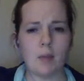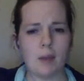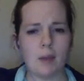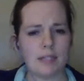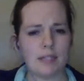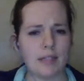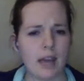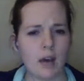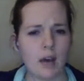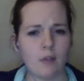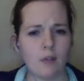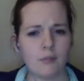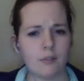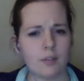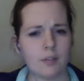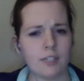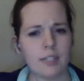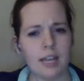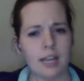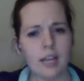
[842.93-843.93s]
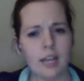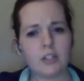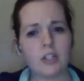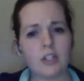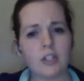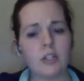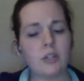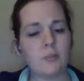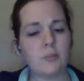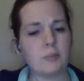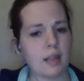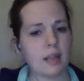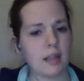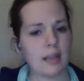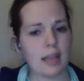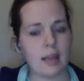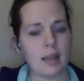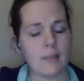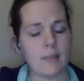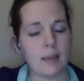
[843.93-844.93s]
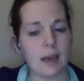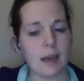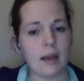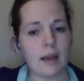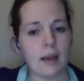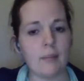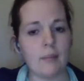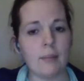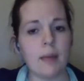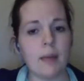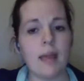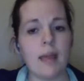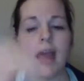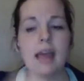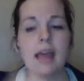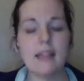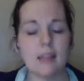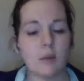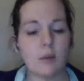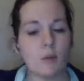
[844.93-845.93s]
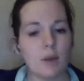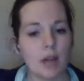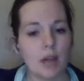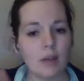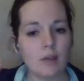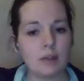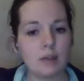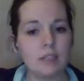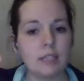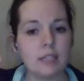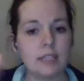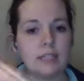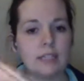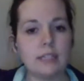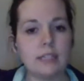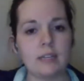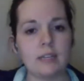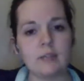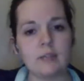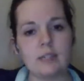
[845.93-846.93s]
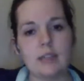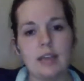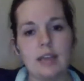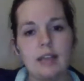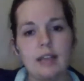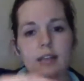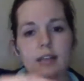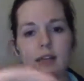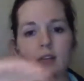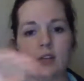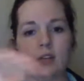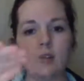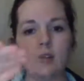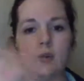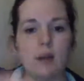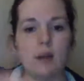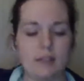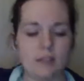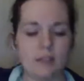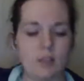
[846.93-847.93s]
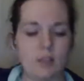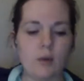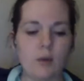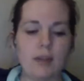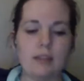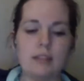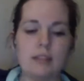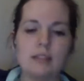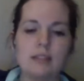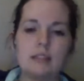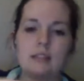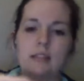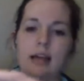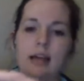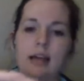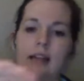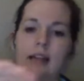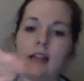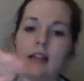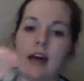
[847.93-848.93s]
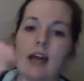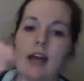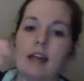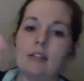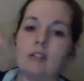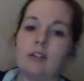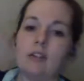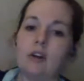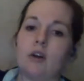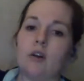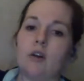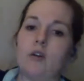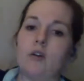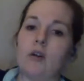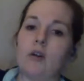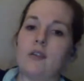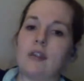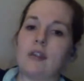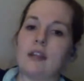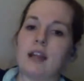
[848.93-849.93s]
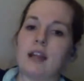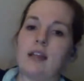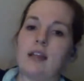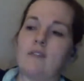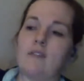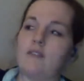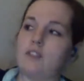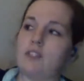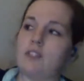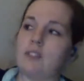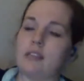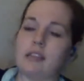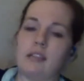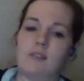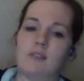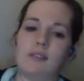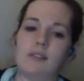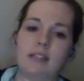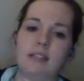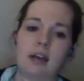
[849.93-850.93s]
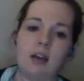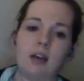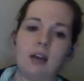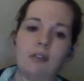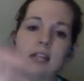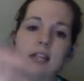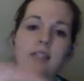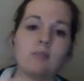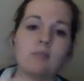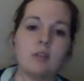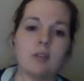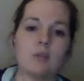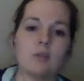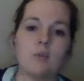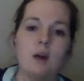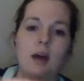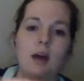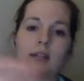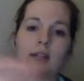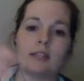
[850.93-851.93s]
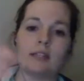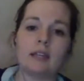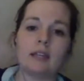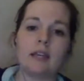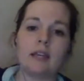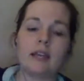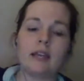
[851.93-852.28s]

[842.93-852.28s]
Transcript: I went down for a day or two, but then I came back up. And then when I released it, it was that you want this like line to go, and then it kind of just evens out. That's what you want.